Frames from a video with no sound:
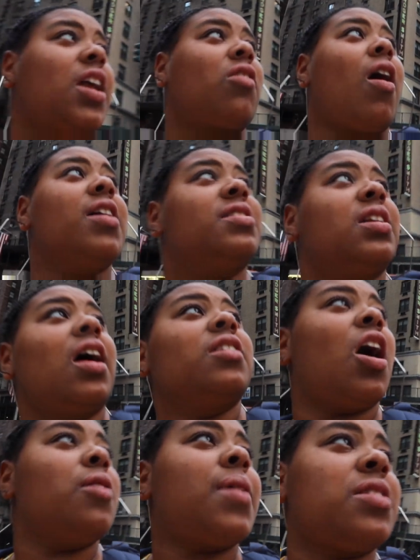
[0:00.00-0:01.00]
that a Chrysler?
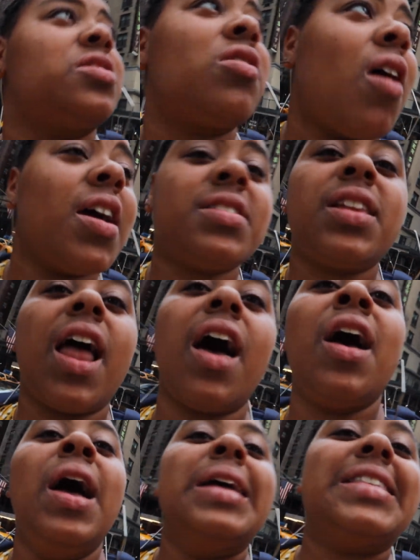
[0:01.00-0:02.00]
No, that's a Chrysler.
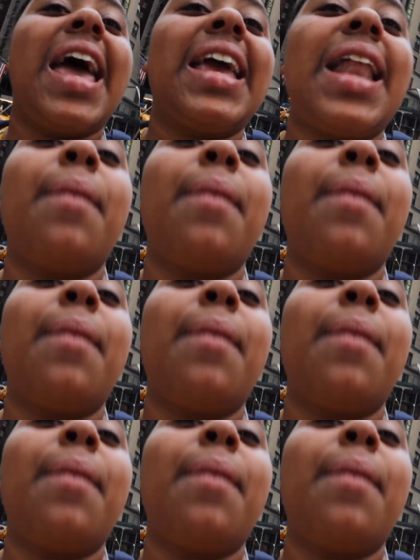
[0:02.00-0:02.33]
Chrysler. Taking